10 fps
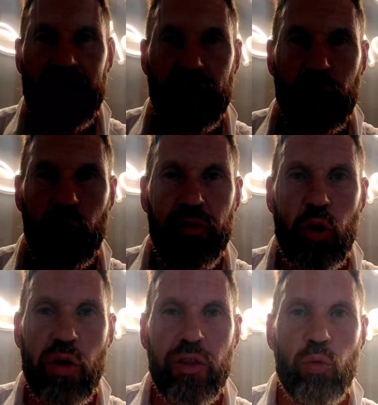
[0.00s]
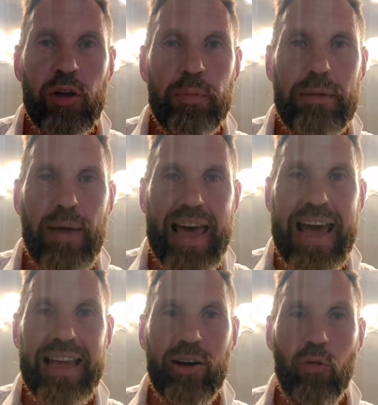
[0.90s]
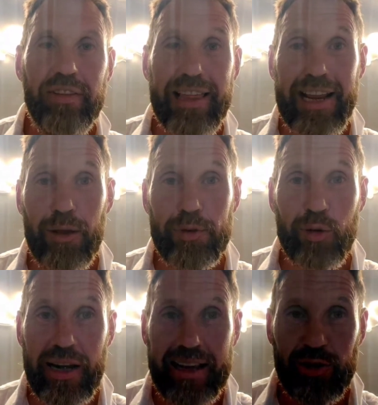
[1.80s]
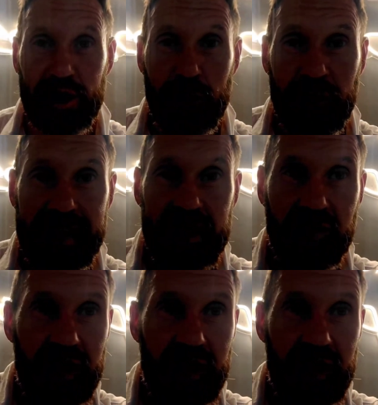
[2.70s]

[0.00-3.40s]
it for the review on the RealMe Pad. Hopefully that helps you and I'll see you in the next